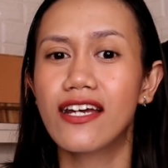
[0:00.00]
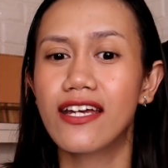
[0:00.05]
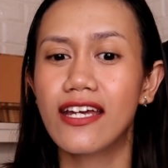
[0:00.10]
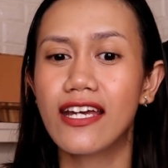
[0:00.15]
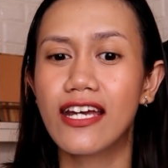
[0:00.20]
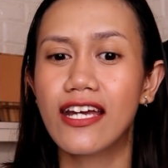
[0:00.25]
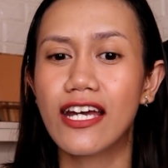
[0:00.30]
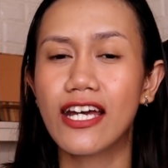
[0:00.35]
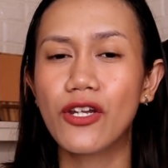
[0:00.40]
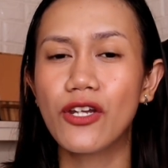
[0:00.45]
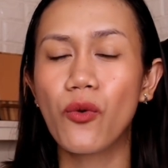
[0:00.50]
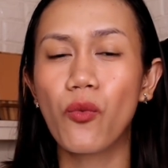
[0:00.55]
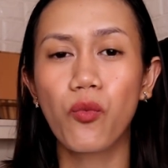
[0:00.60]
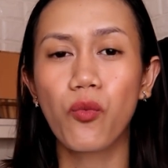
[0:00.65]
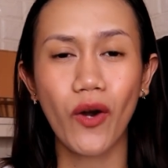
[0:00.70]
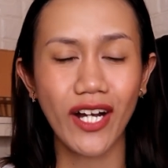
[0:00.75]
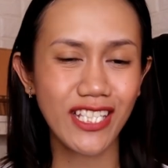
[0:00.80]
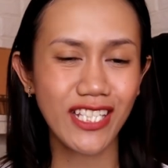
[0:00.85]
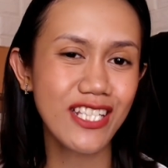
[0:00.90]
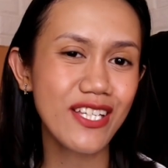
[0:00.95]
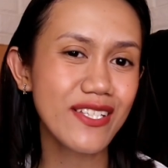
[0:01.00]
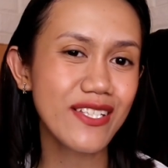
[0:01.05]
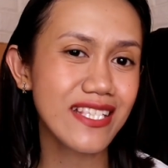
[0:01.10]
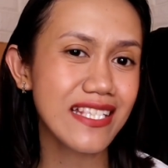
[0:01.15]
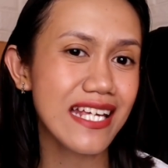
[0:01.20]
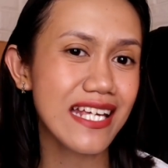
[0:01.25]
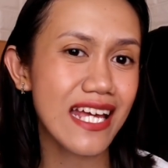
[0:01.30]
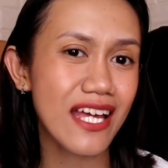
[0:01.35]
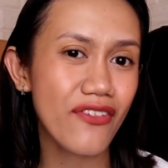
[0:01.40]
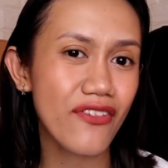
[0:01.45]
in what you
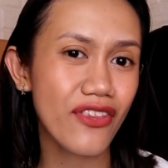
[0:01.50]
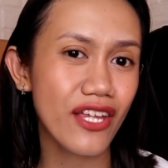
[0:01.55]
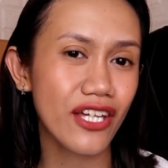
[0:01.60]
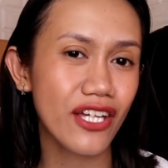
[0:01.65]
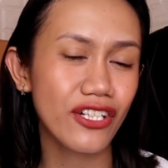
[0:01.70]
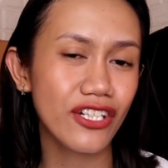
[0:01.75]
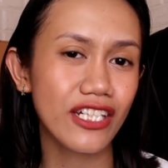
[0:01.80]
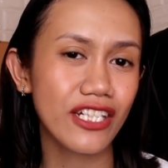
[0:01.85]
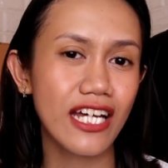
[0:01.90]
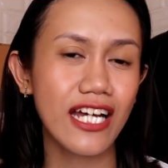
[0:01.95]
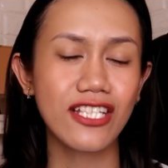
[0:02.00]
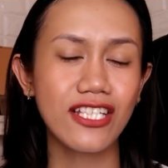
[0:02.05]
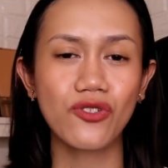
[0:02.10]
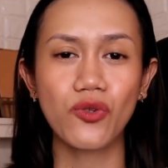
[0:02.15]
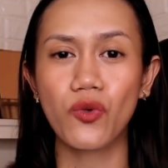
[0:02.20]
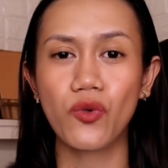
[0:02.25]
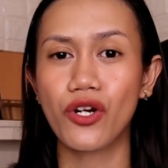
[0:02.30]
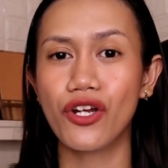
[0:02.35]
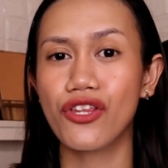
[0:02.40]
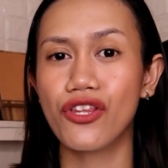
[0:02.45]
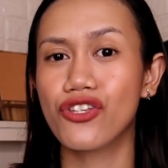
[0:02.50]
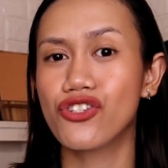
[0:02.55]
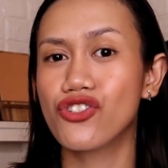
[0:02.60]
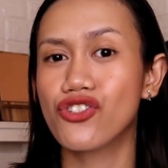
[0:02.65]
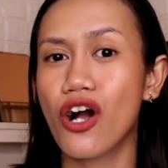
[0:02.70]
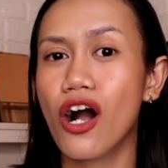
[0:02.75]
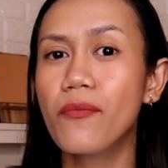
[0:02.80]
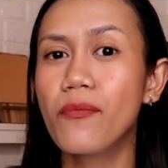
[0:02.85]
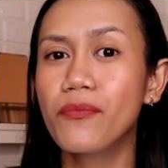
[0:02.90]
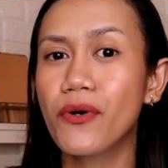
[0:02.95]
see in the internet or the
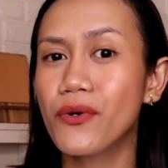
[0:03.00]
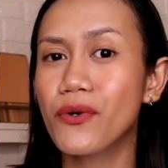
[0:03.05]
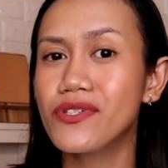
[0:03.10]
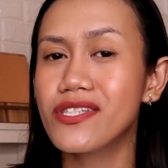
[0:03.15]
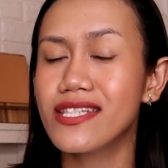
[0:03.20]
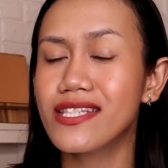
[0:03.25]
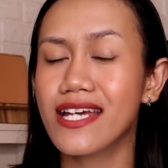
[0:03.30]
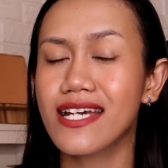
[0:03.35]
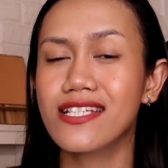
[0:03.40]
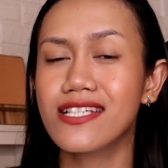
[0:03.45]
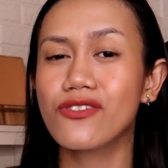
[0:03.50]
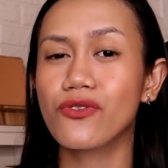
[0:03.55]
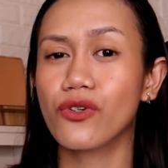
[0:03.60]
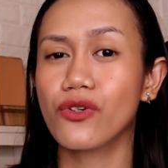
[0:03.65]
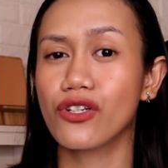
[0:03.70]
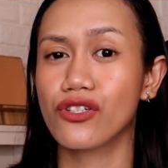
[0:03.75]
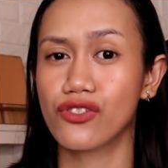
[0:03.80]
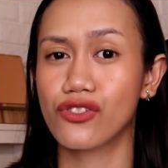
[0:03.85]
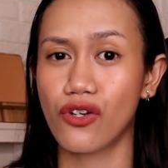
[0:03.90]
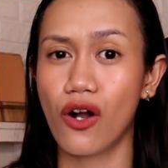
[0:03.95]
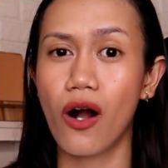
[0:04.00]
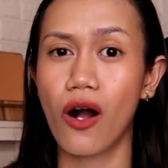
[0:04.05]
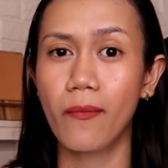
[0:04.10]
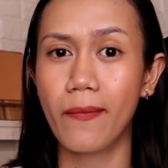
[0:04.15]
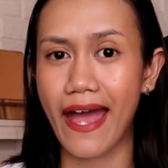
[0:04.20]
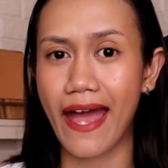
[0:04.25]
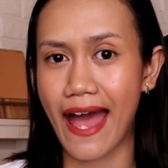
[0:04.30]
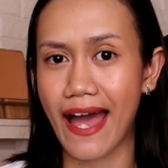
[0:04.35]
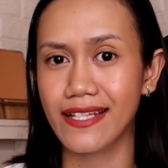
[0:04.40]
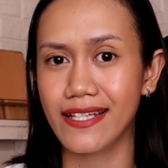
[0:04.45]
job postings or
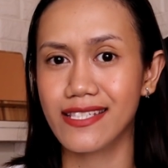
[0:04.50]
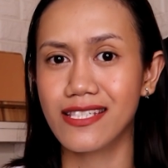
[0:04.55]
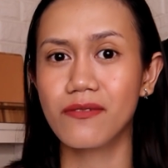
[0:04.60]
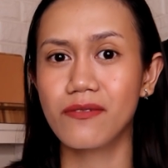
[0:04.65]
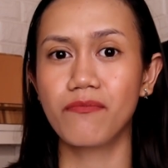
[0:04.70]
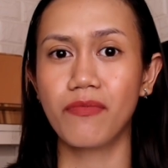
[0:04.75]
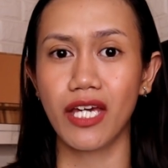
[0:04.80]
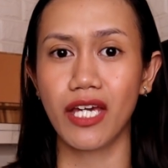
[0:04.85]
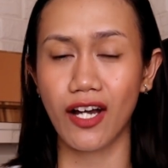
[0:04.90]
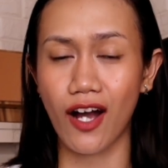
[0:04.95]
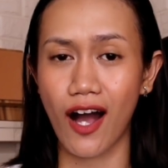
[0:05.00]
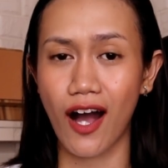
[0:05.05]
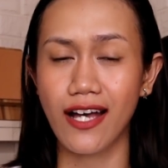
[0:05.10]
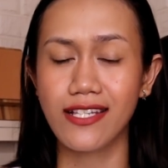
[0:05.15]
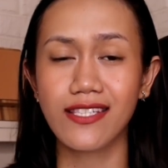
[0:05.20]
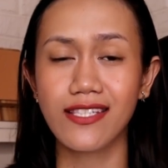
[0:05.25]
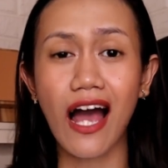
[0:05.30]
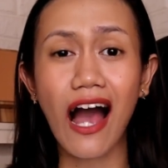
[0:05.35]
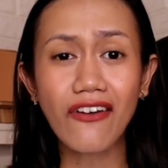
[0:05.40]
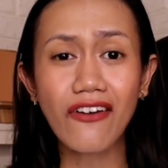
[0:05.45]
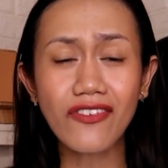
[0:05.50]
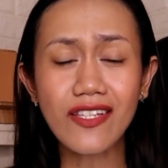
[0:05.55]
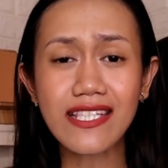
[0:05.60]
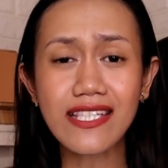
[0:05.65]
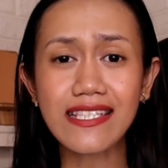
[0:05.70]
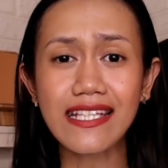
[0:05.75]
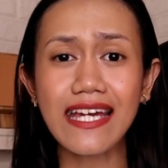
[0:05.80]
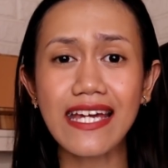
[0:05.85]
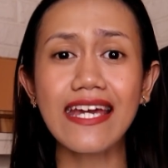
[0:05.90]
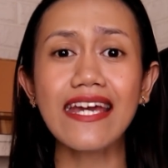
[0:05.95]
job ads because
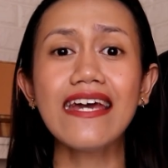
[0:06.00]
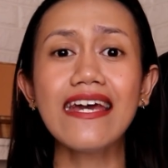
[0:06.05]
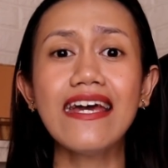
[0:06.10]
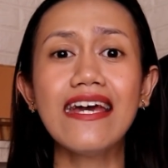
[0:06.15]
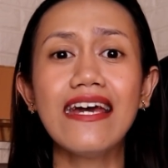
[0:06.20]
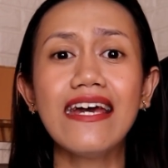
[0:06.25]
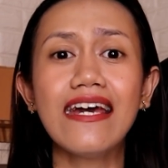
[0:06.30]
obviously